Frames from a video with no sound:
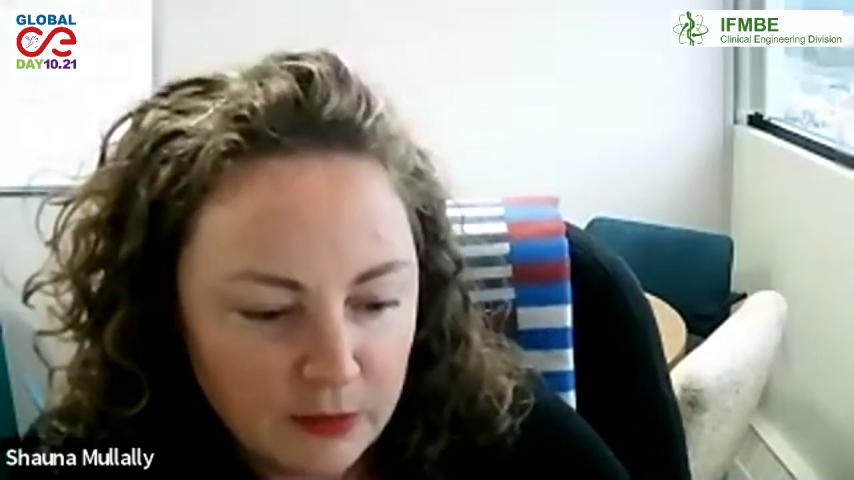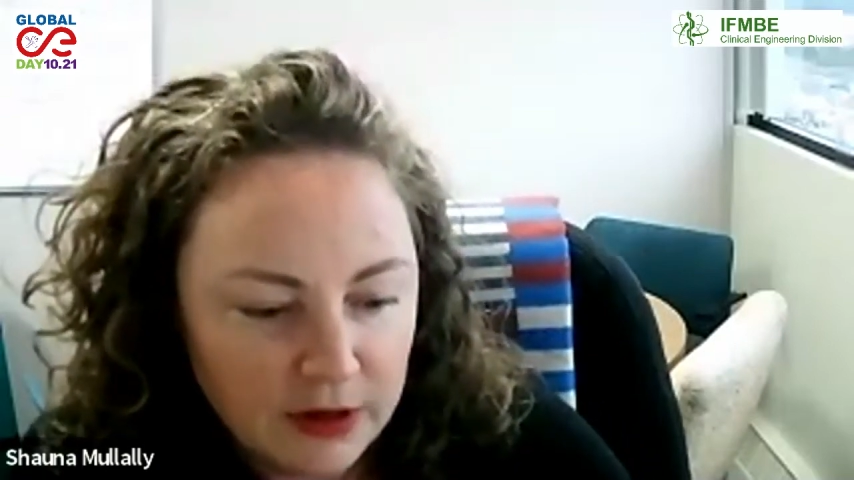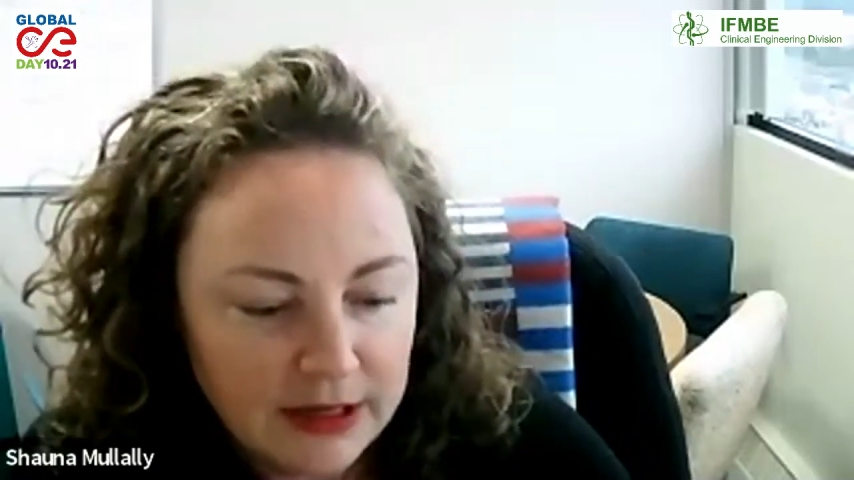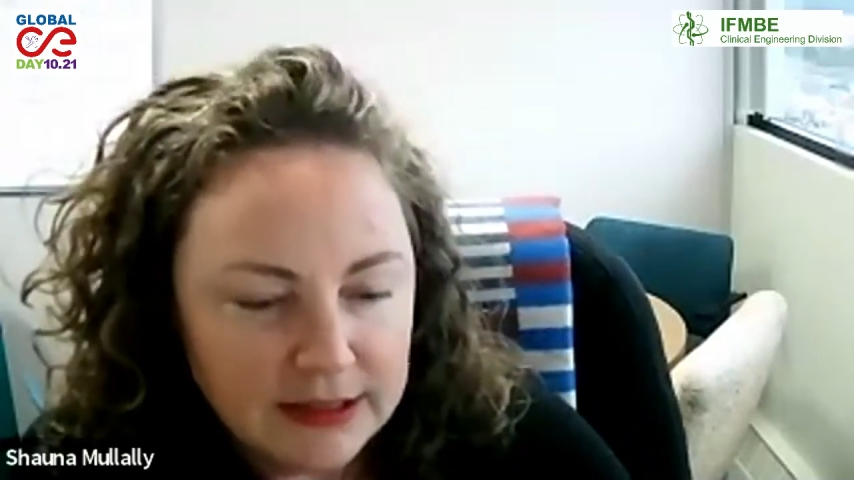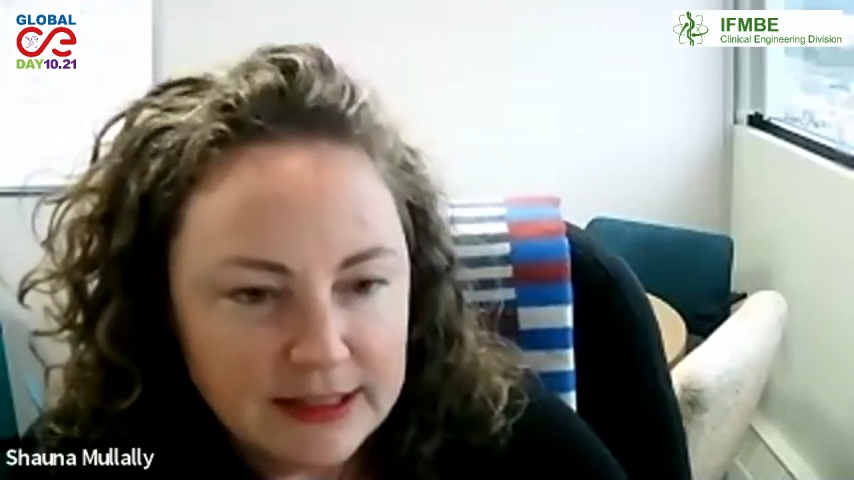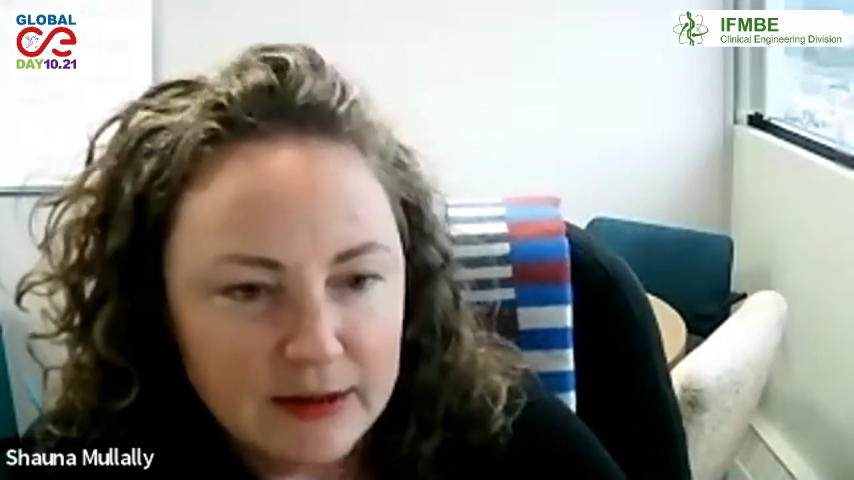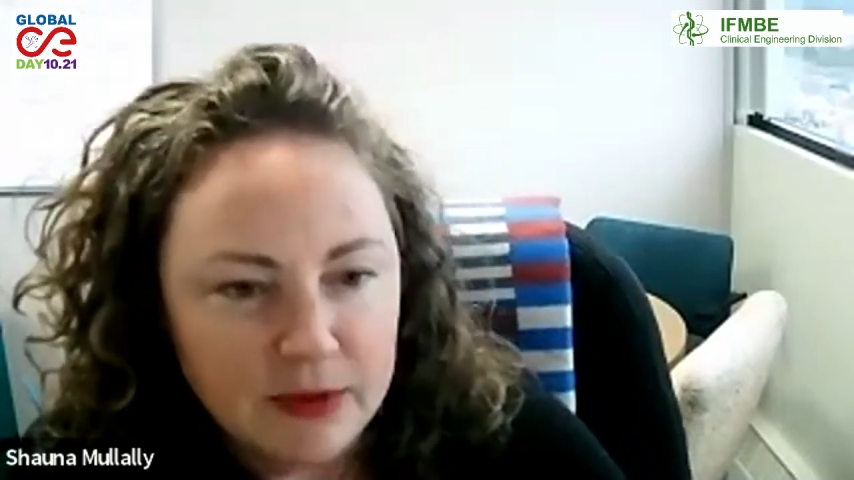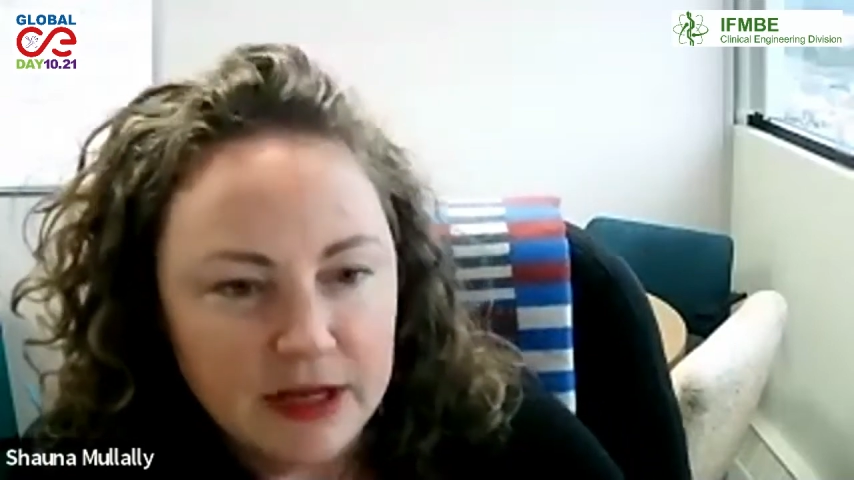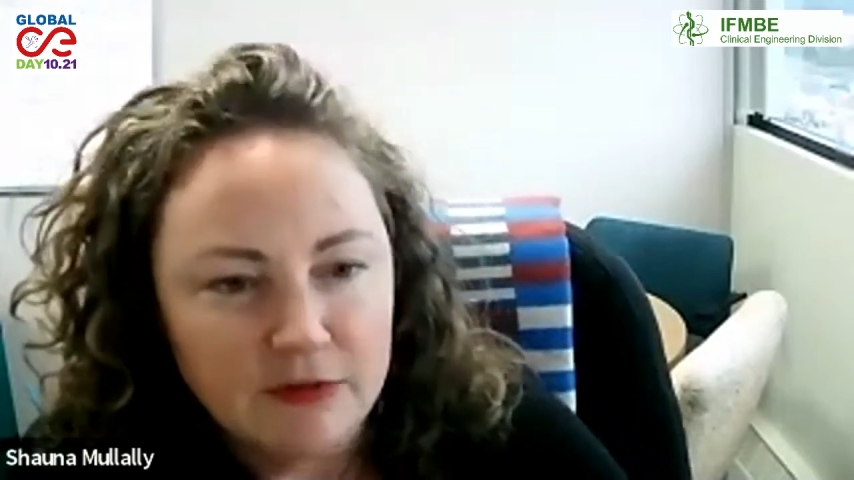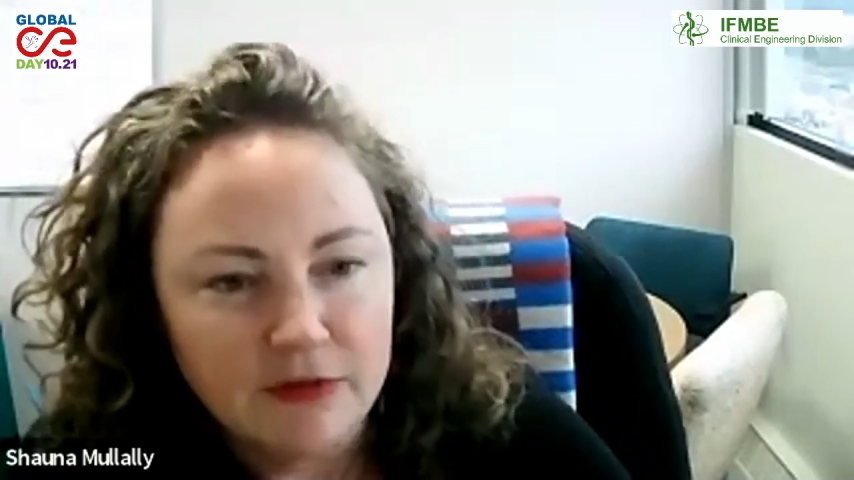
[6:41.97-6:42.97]
work in
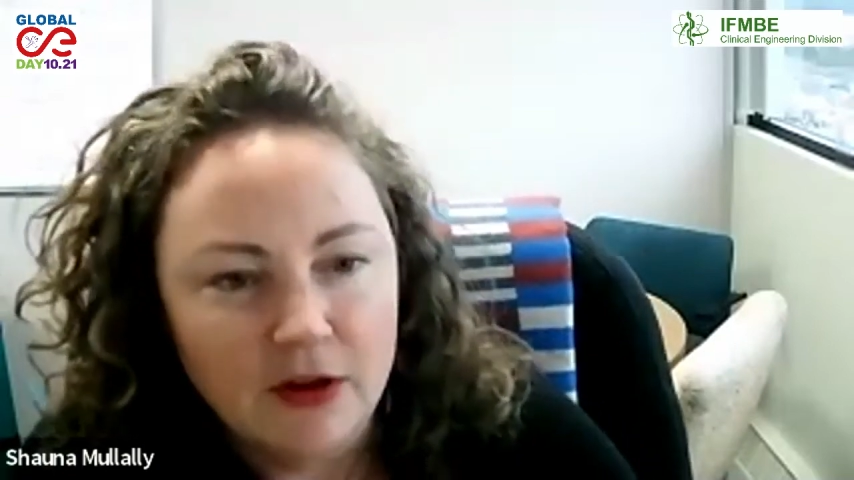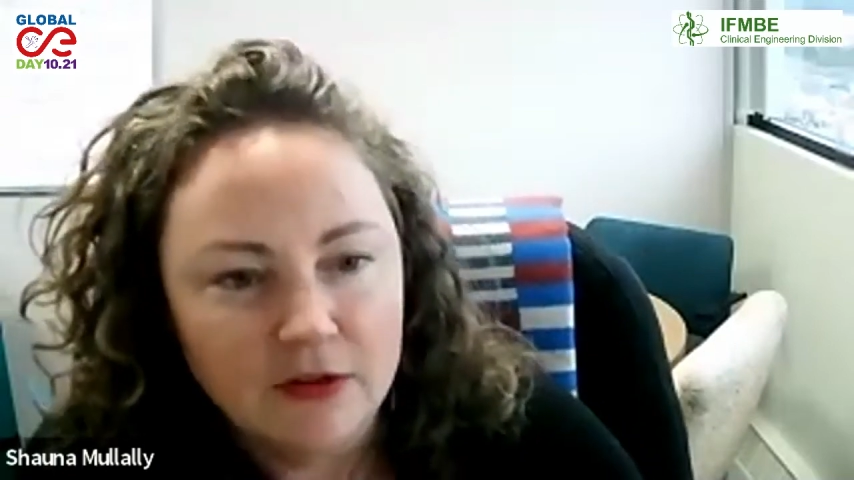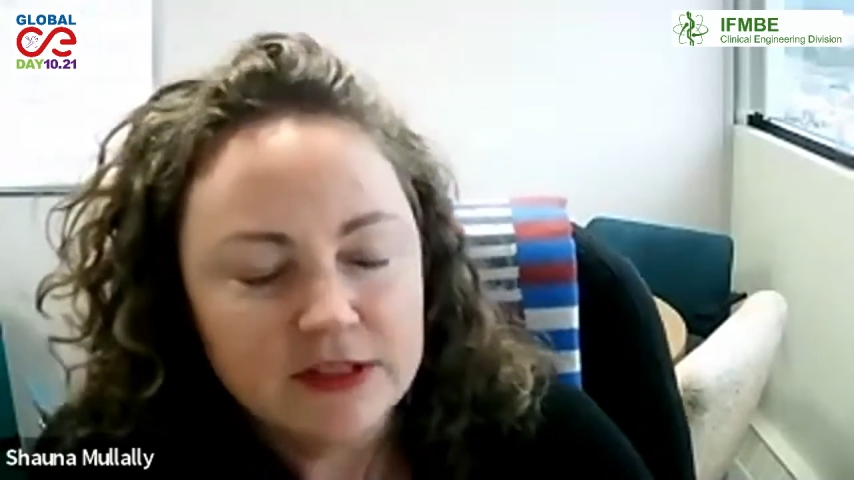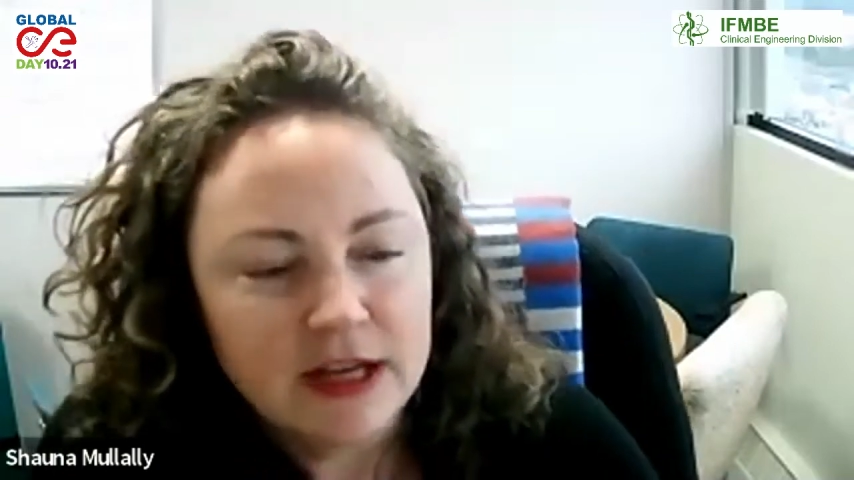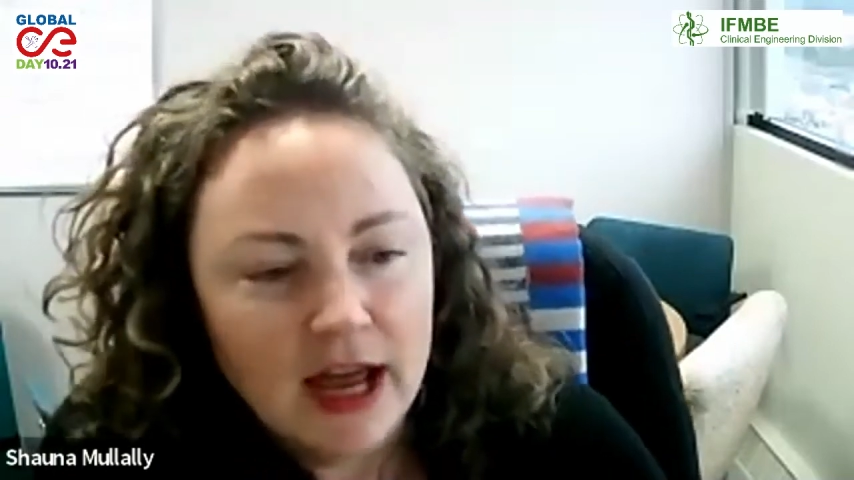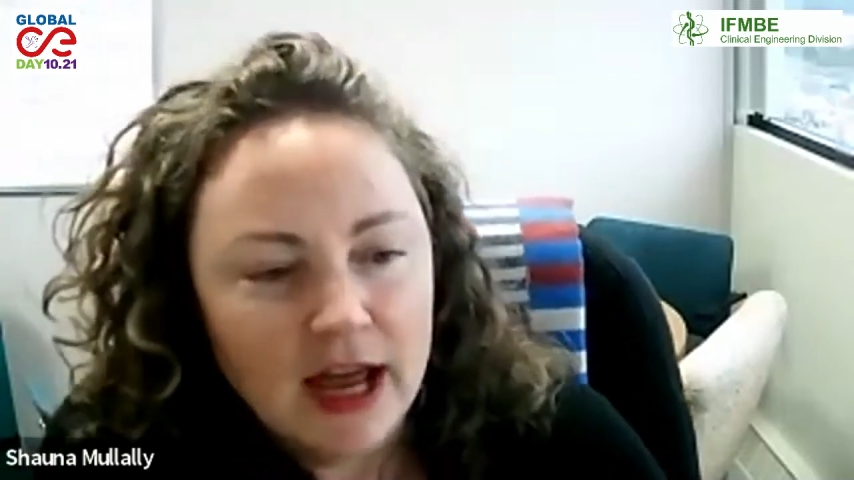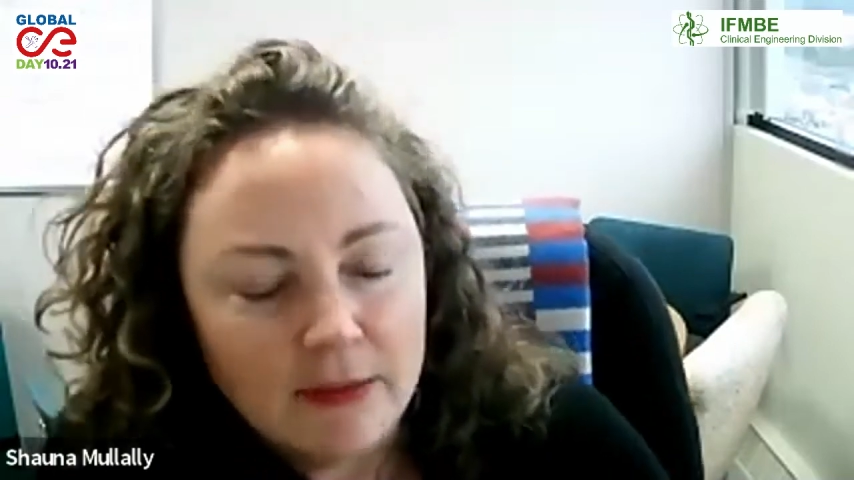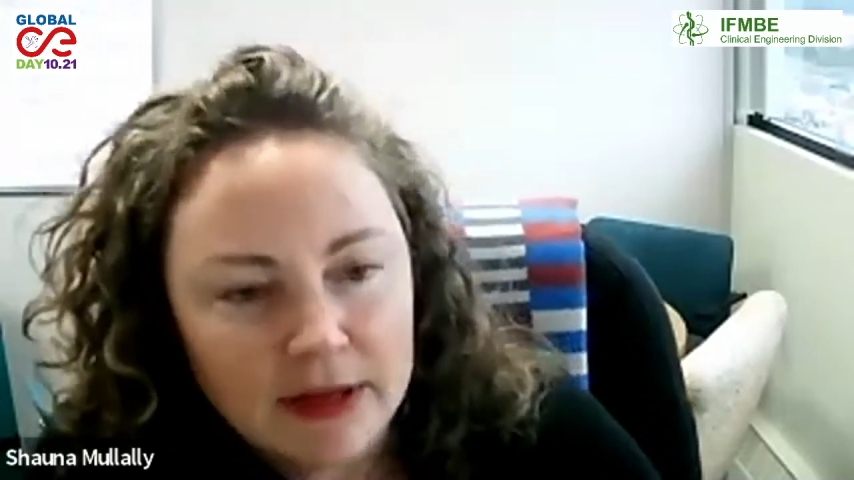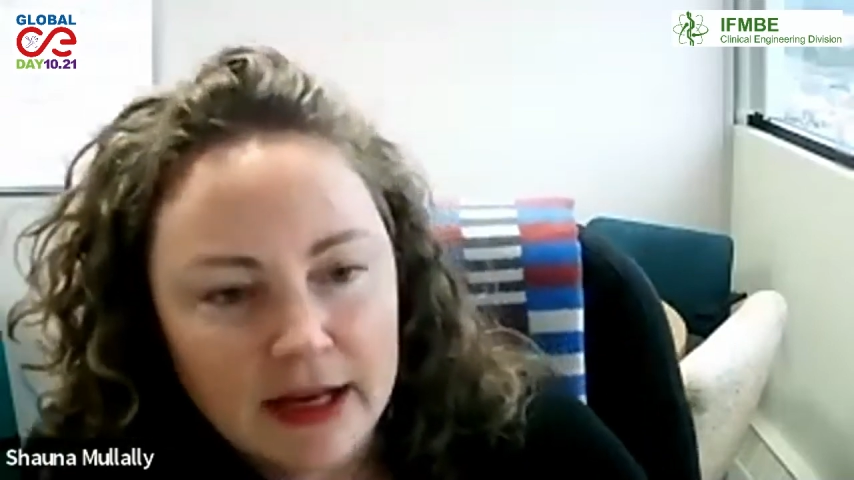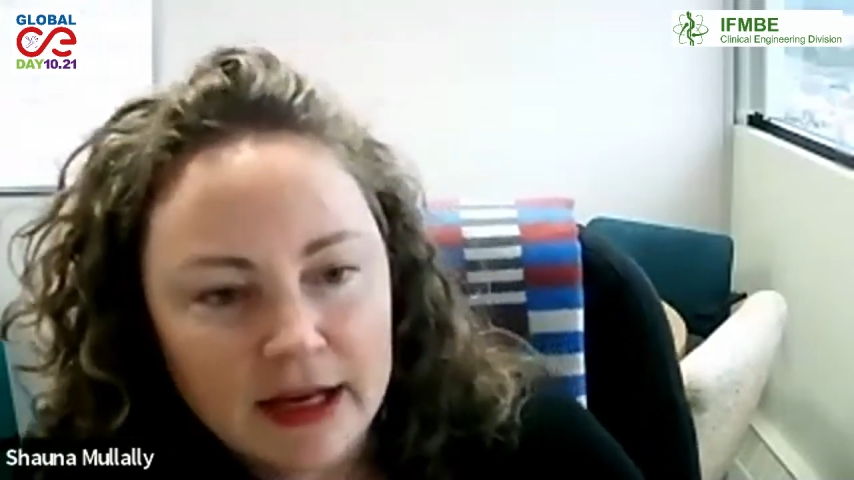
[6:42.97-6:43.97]
Zambia involved
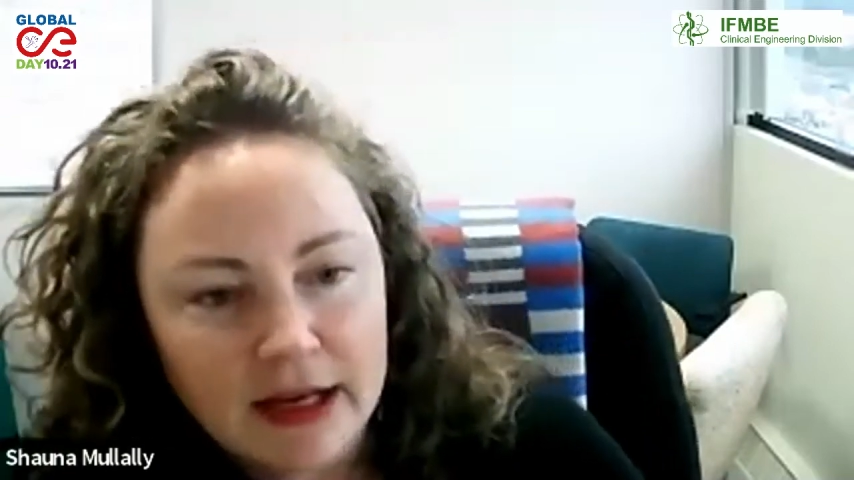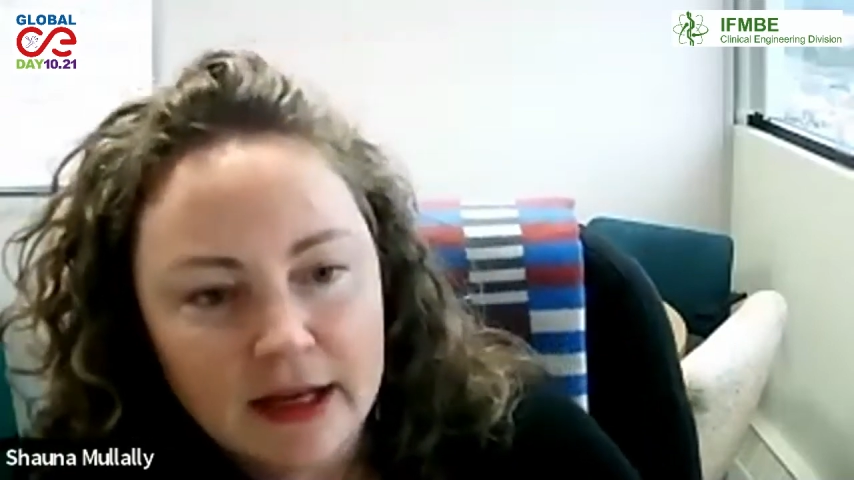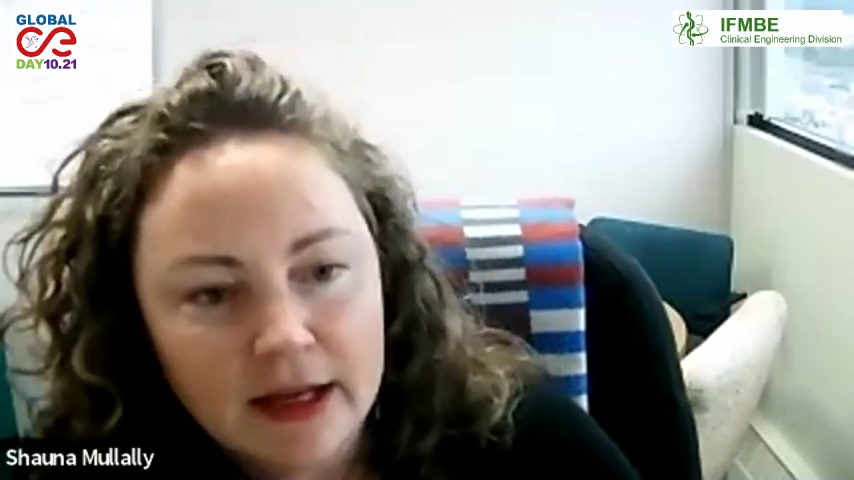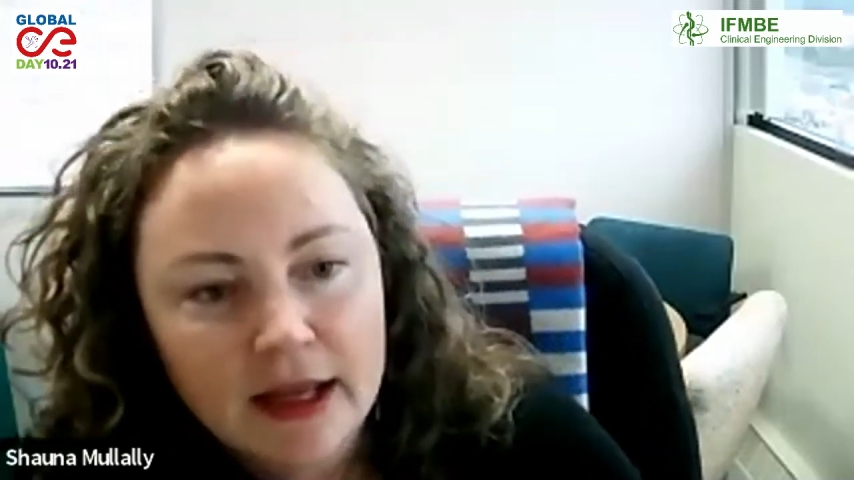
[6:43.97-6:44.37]
getting